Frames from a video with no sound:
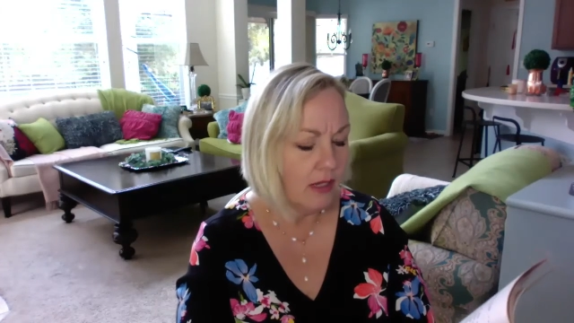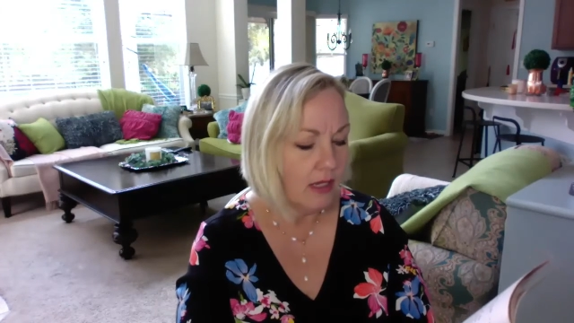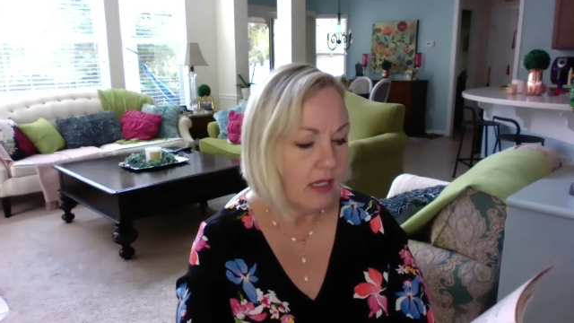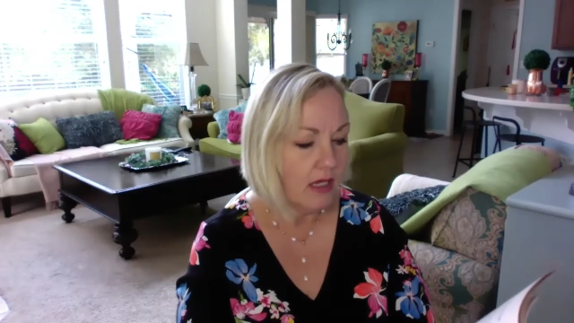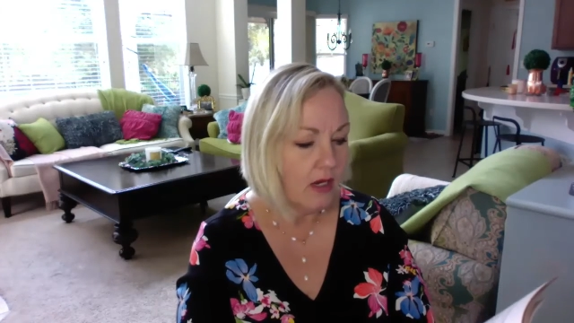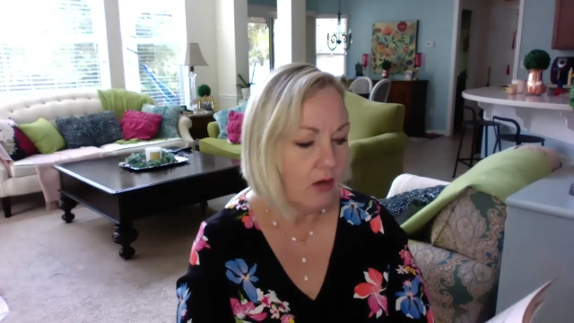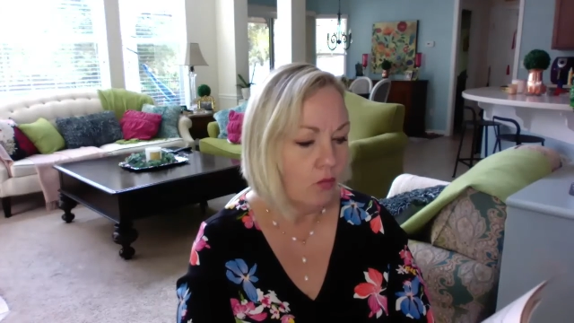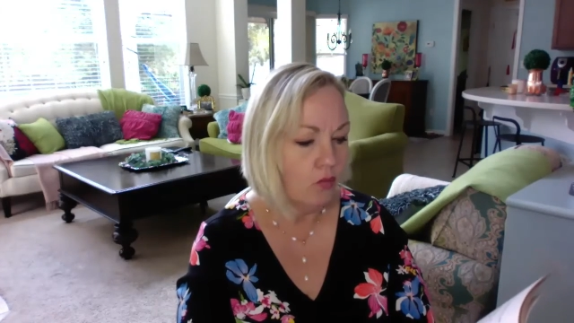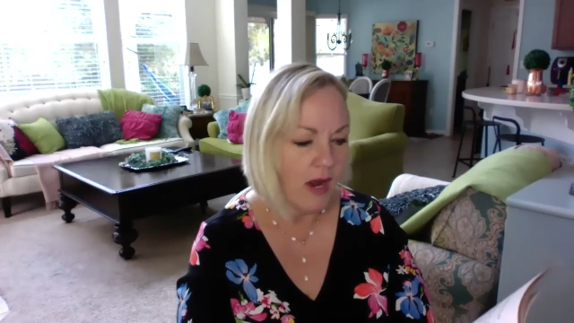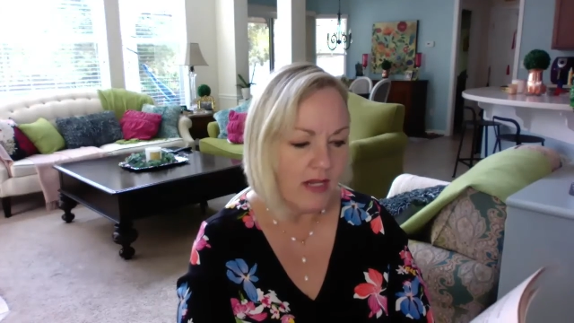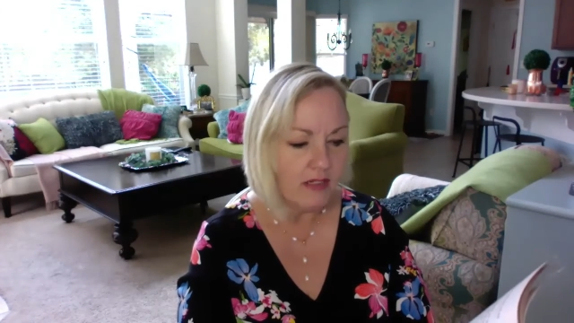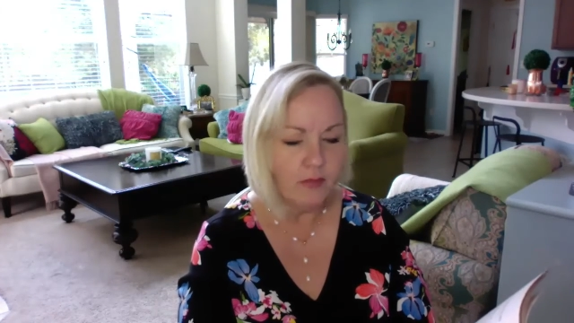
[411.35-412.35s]
He had a
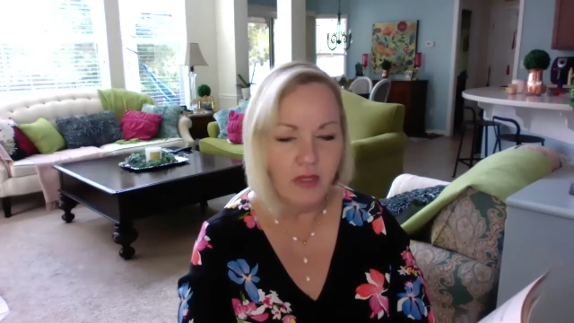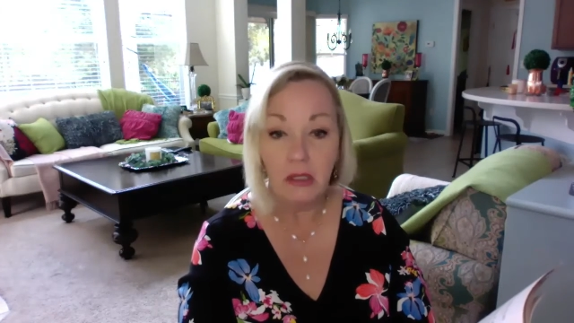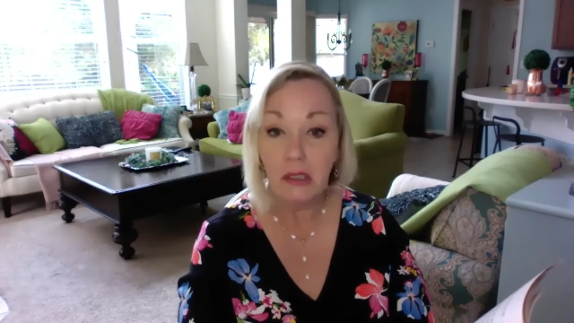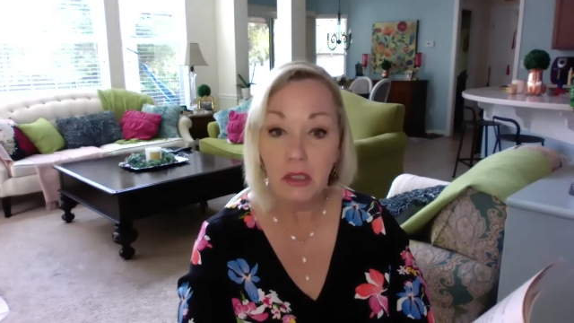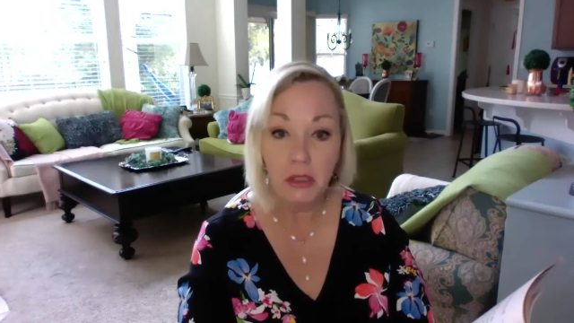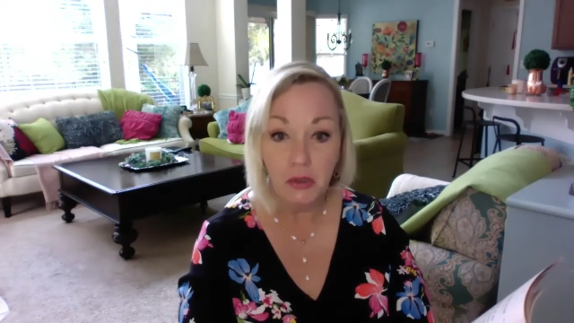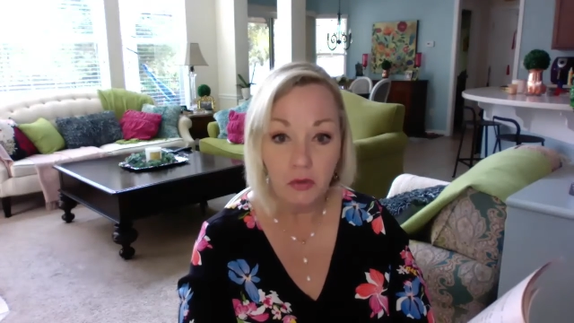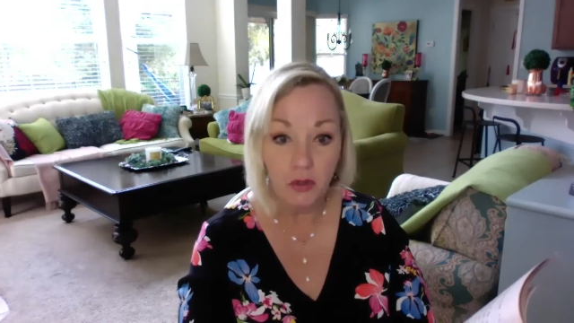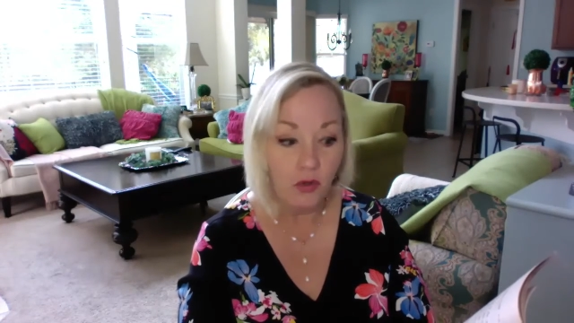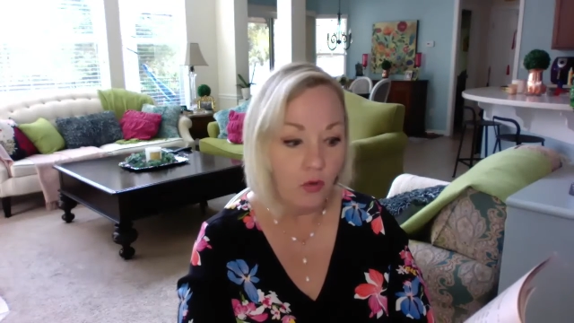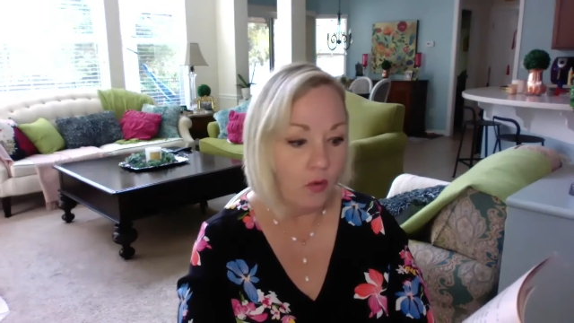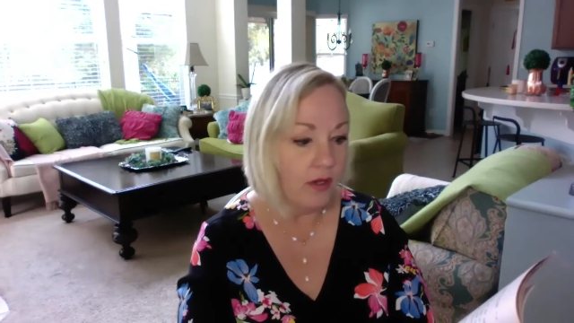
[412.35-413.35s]
right to be a little
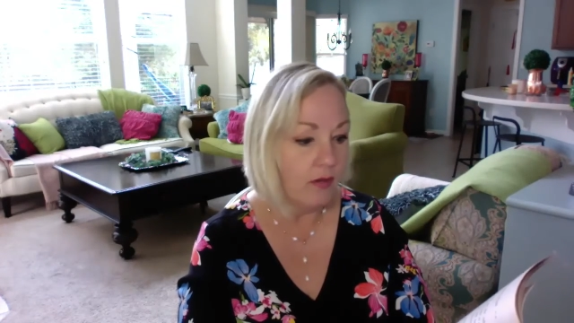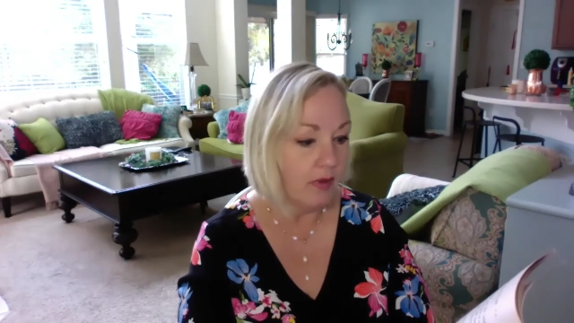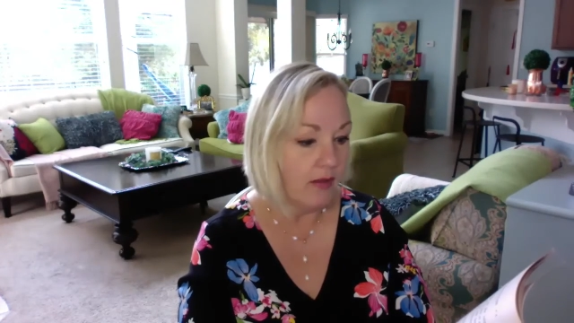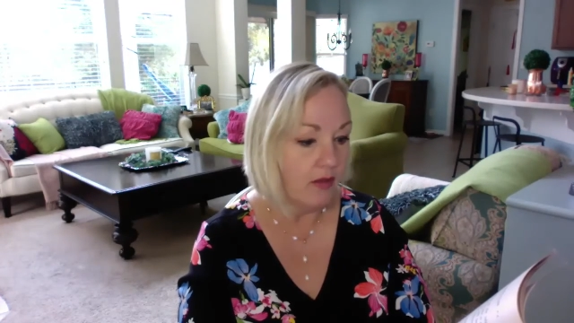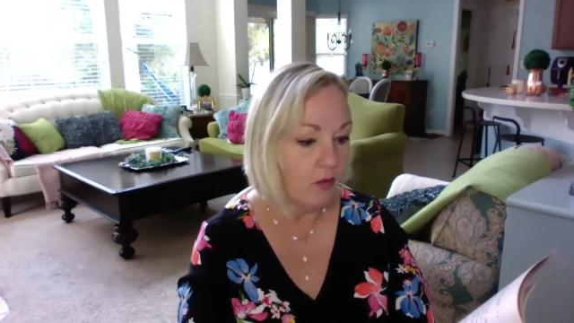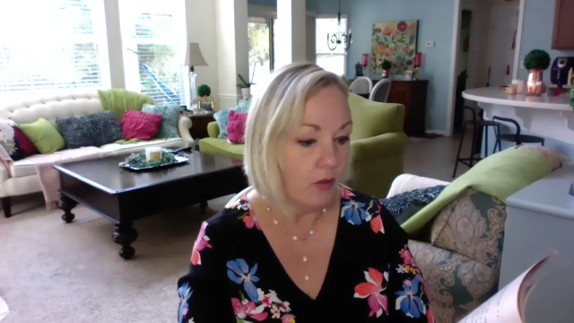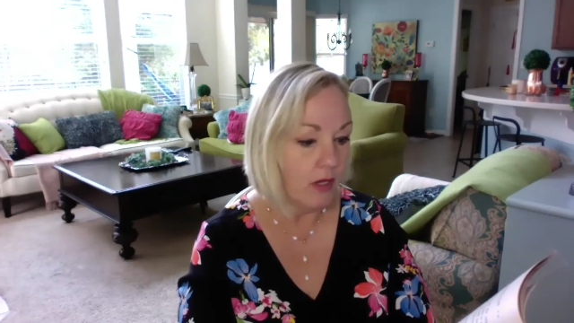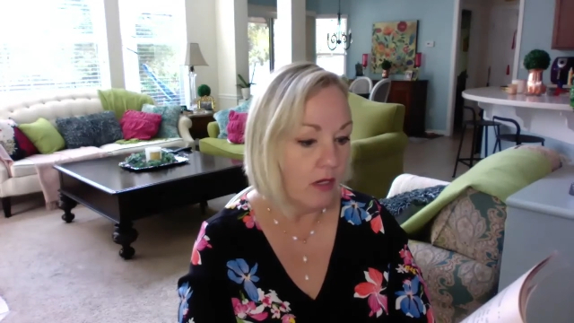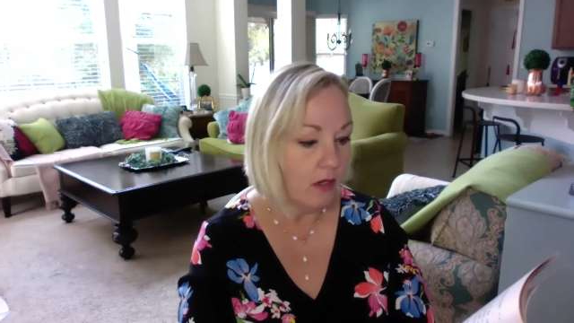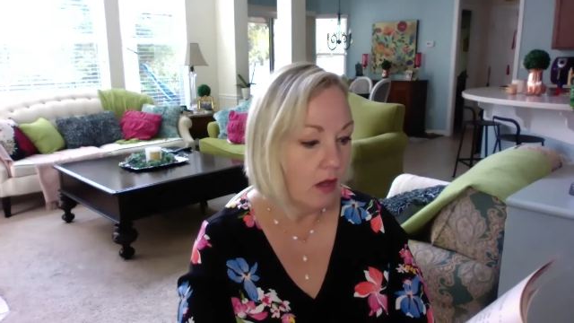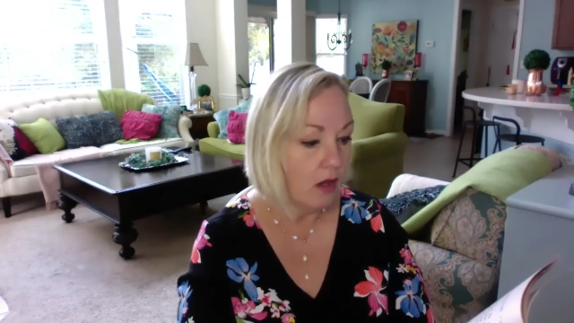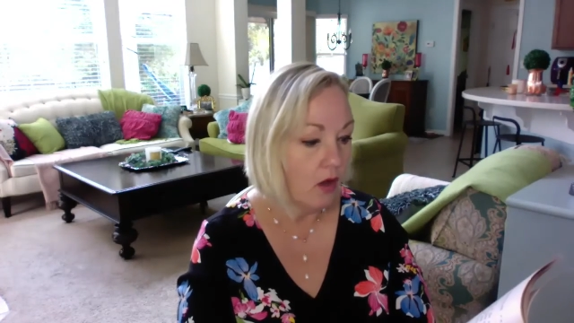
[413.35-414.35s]
annoyed by the Queen,